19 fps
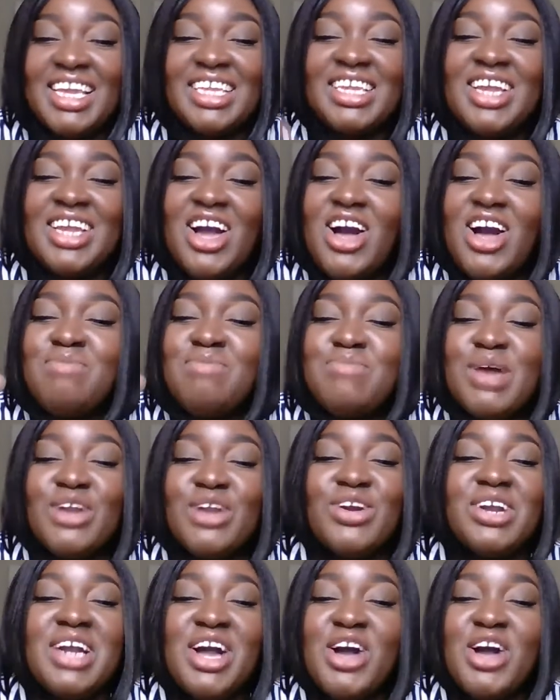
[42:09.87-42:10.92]
Y'all
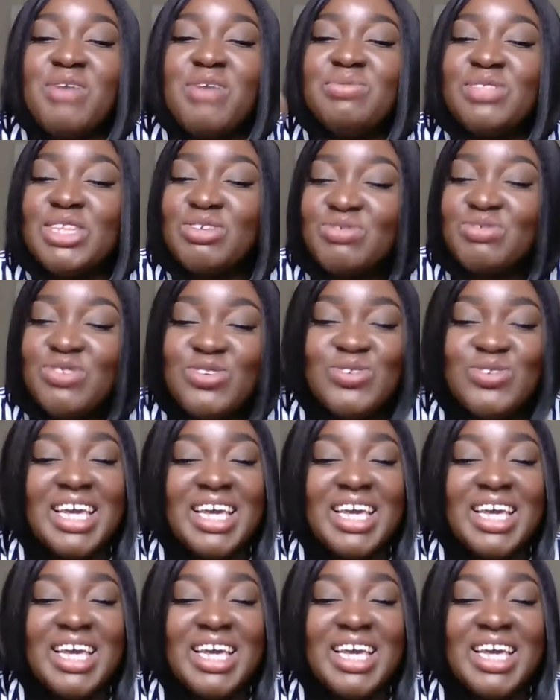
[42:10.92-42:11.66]
better come through.